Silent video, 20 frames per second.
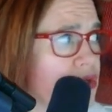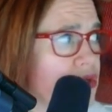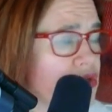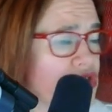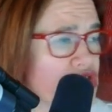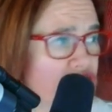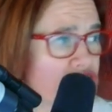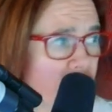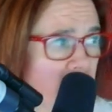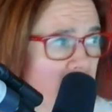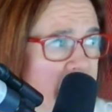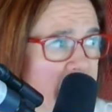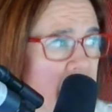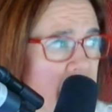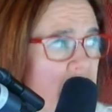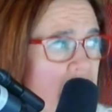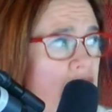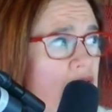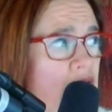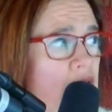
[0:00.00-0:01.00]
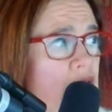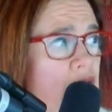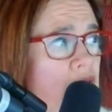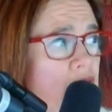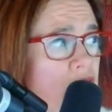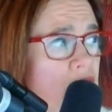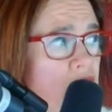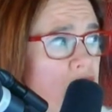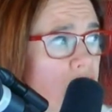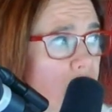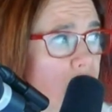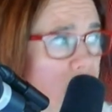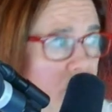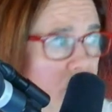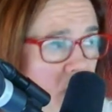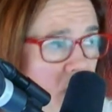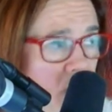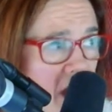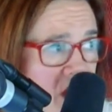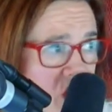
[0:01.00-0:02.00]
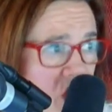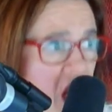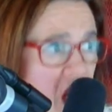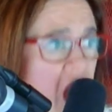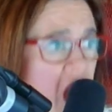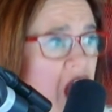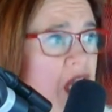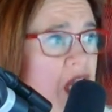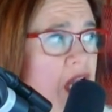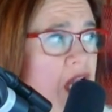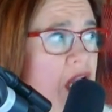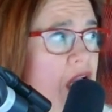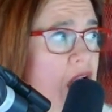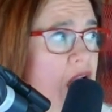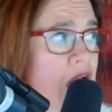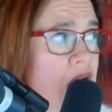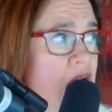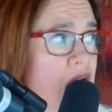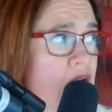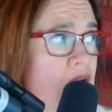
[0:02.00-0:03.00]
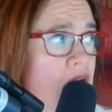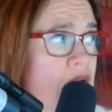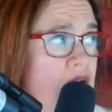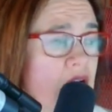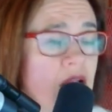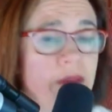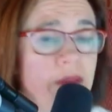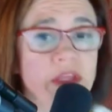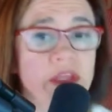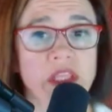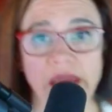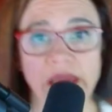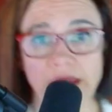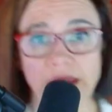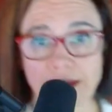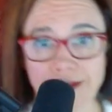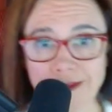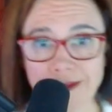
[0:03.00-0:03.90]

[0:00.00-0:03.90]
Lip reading: China? Russia? I mean, Lee,